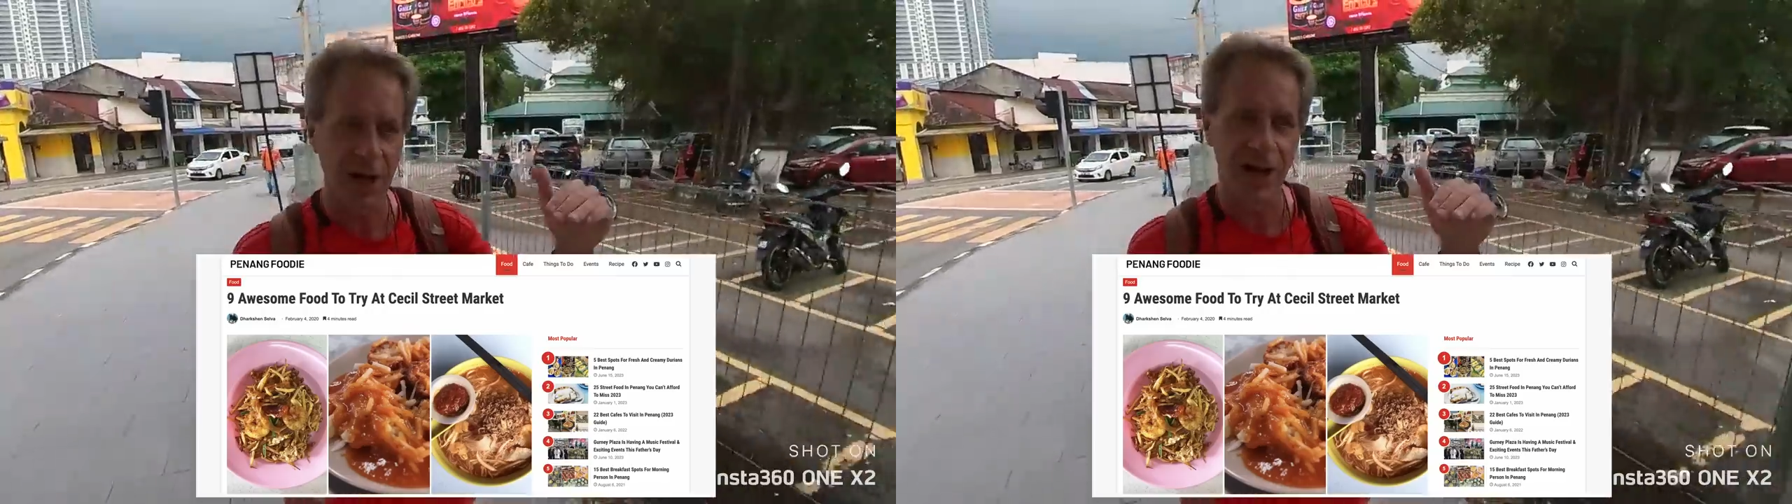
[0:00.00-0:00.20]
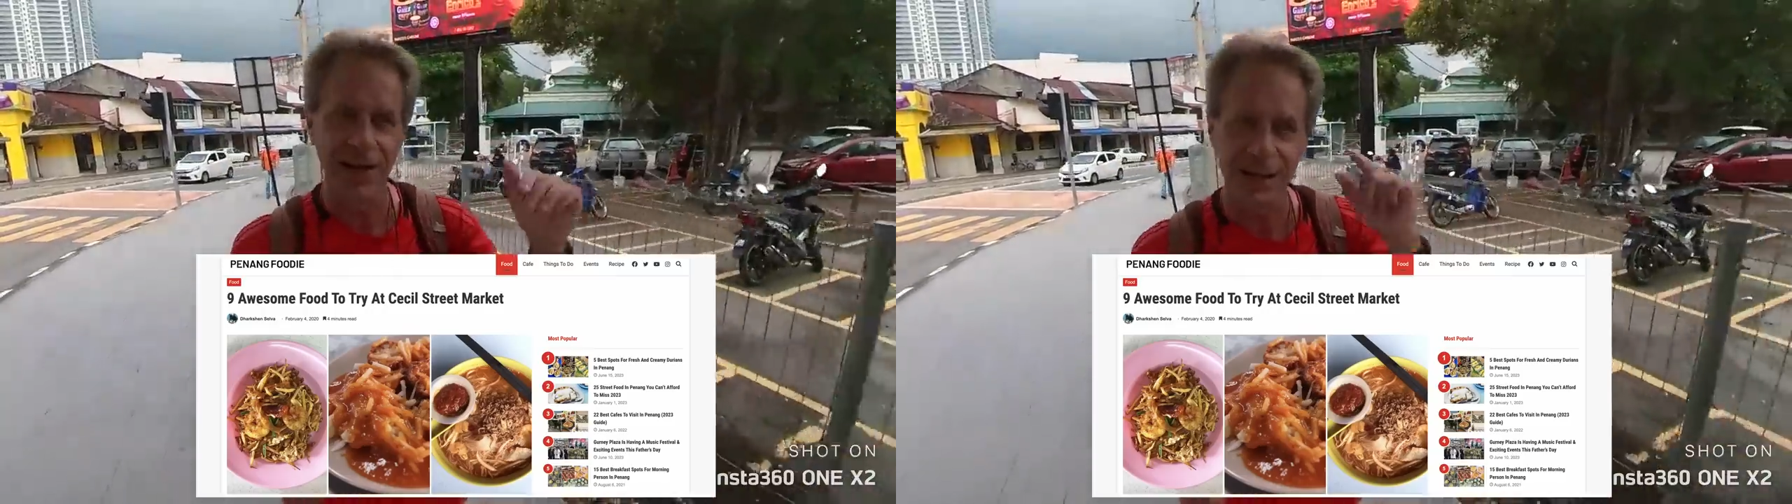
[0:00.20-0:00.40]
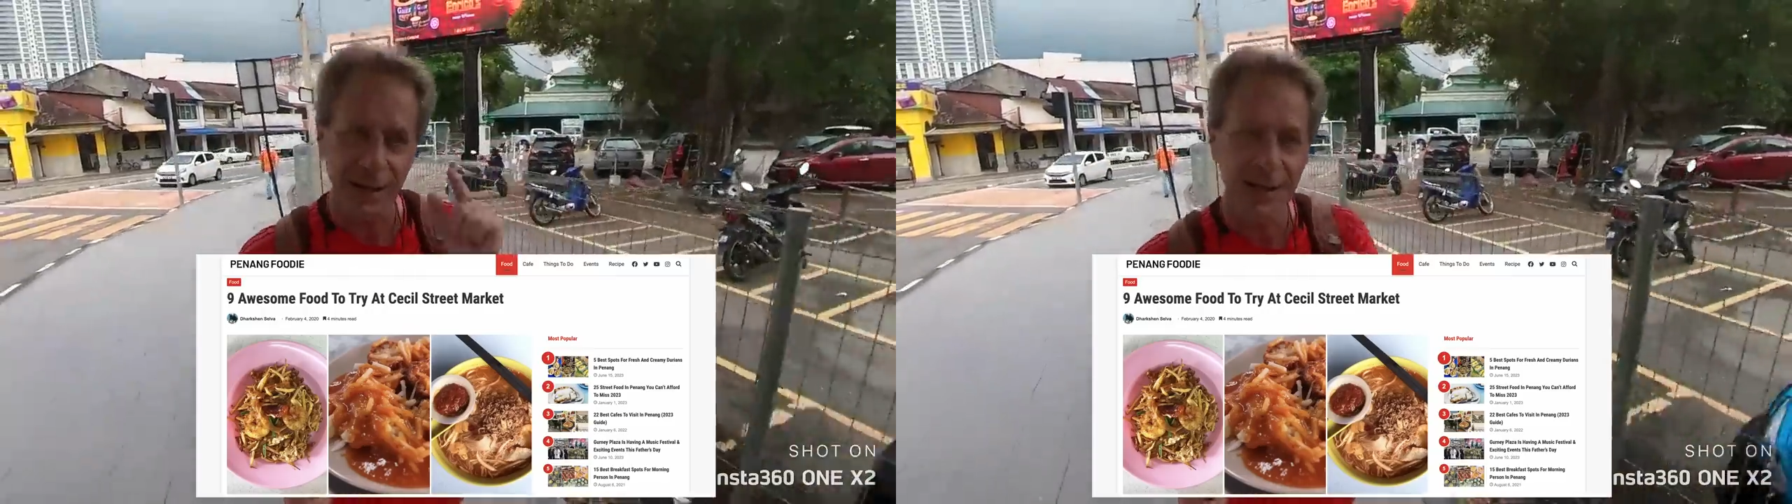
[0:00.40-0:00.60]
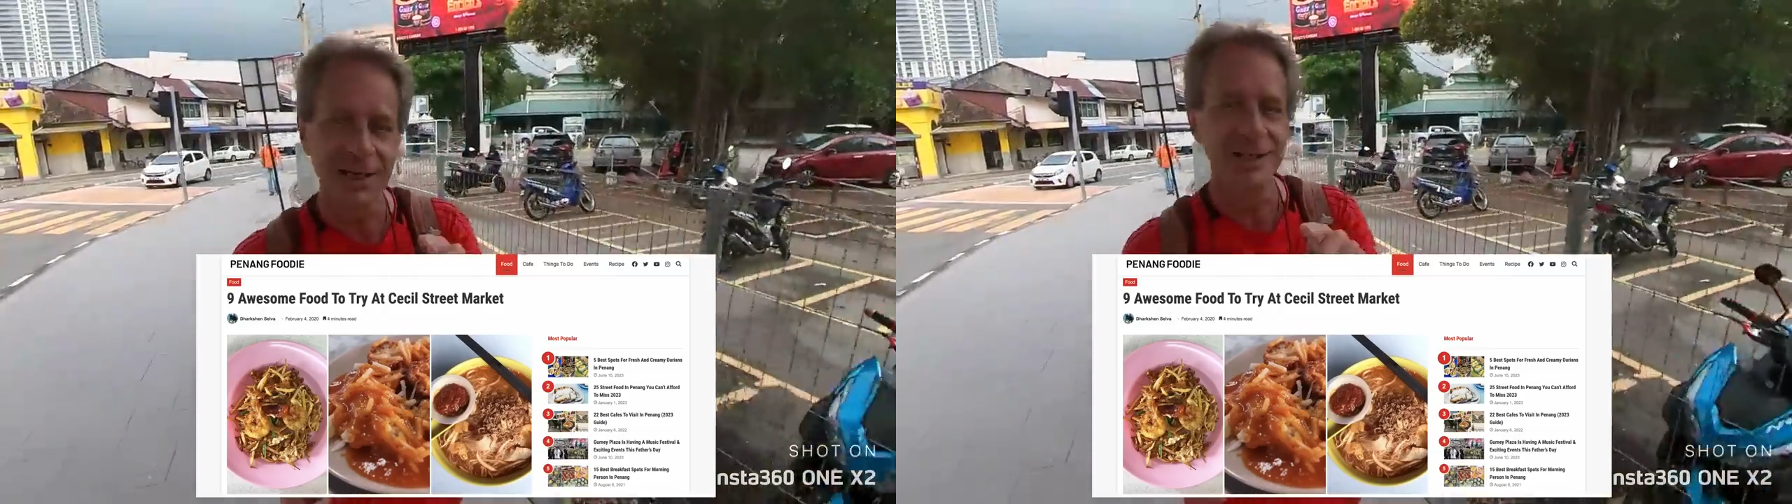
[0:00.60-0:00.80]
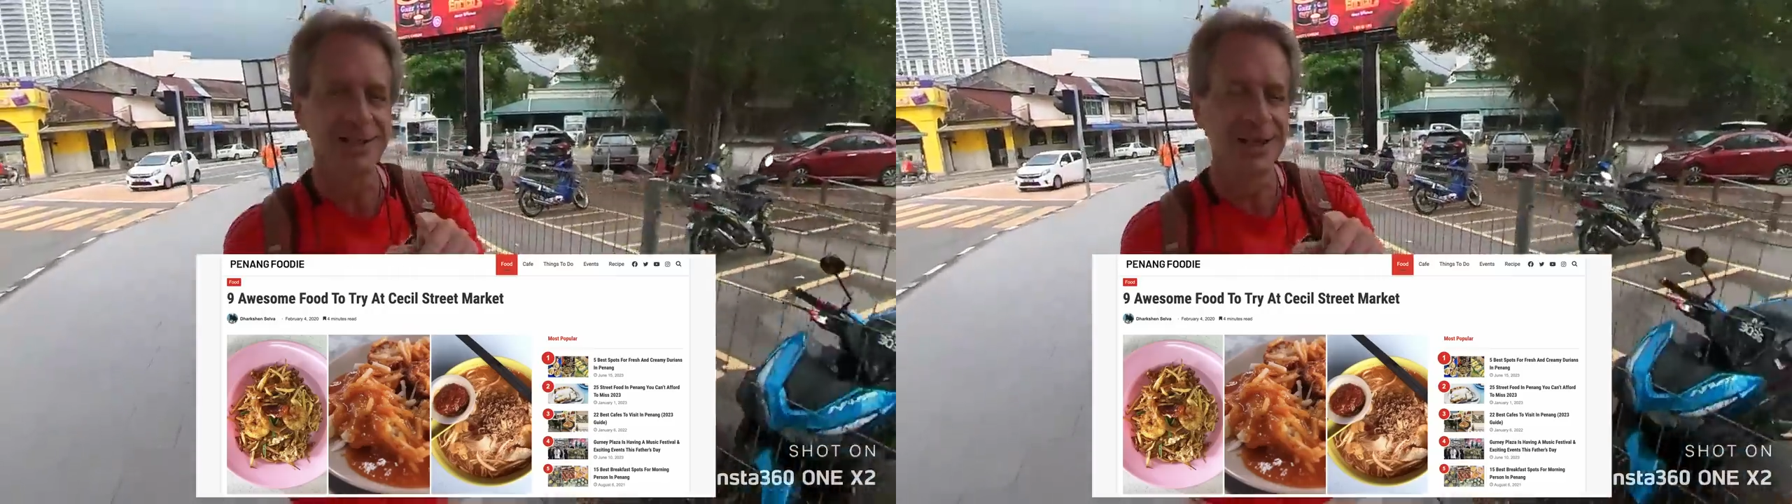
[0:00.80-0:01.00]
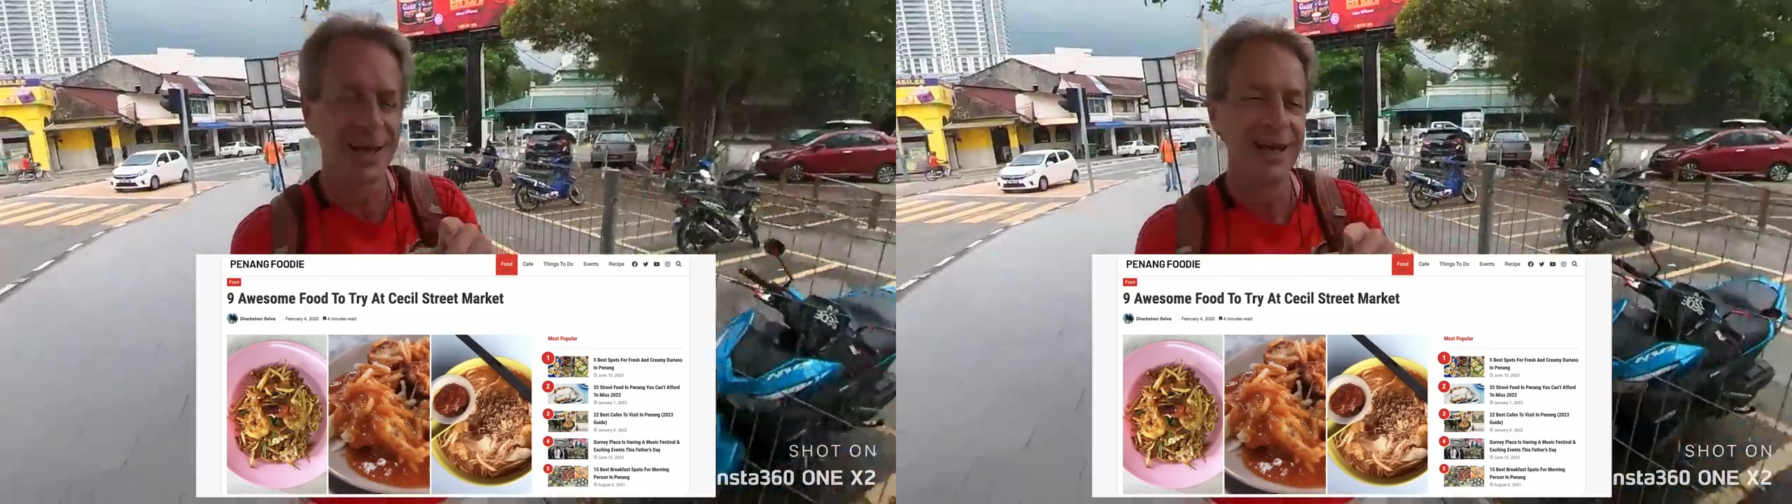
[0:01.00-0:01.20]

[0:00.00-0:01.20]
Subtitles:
try is